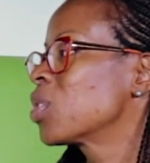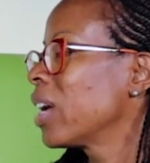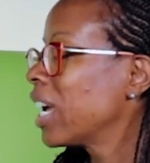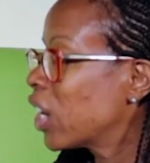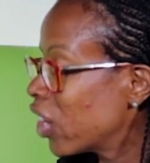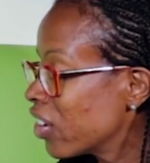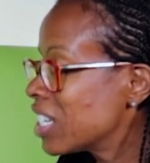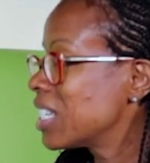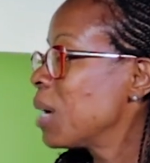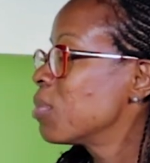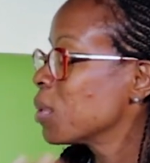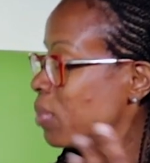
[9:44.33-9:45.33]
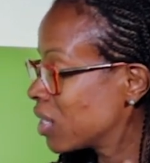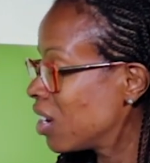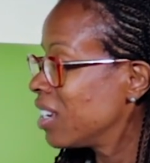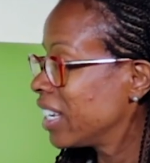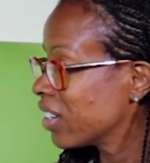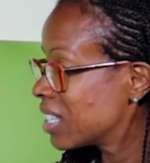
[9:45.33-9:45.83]
So encourage them to put
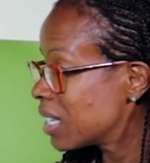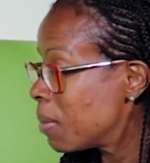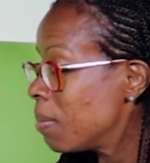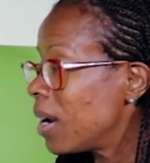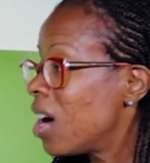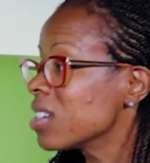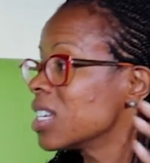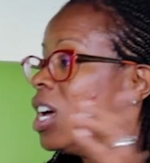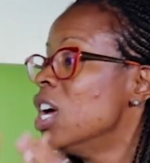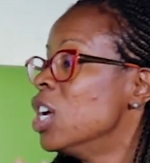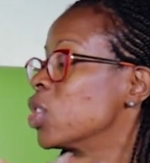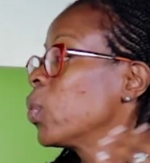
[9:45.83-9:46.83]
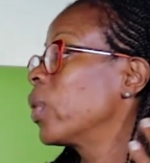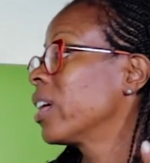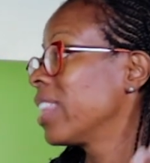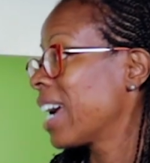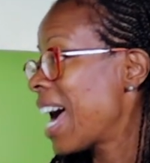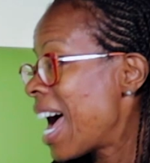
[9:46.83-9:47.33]
on their sunblocks, to
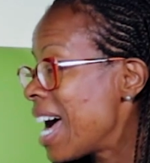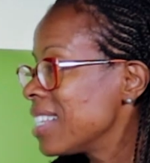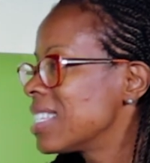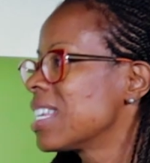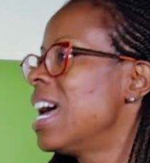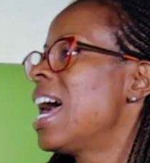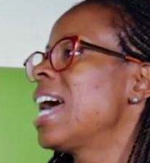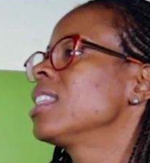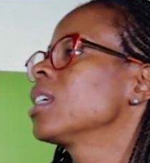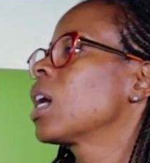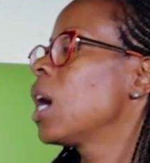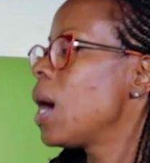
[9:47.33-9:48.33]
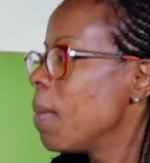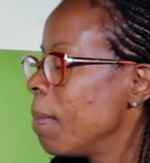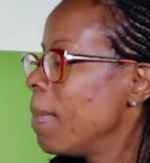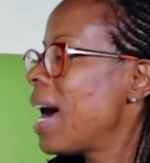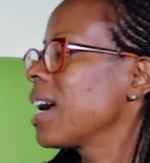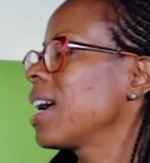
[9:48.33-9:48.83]
wear their hats, and to
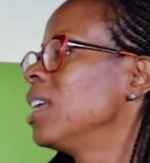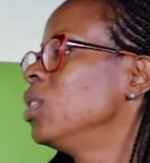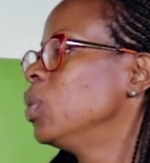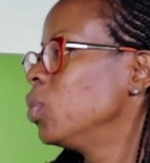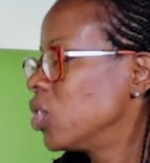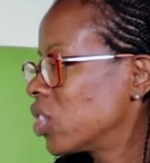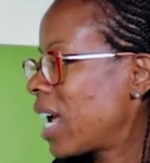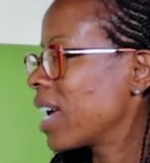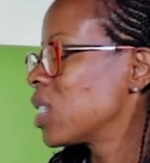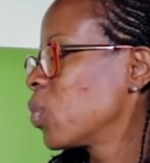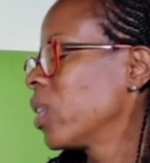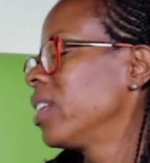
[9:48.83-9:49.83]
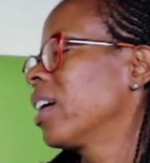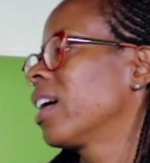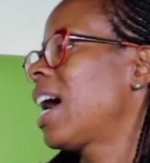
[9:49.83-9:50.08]
come back and do checks where they're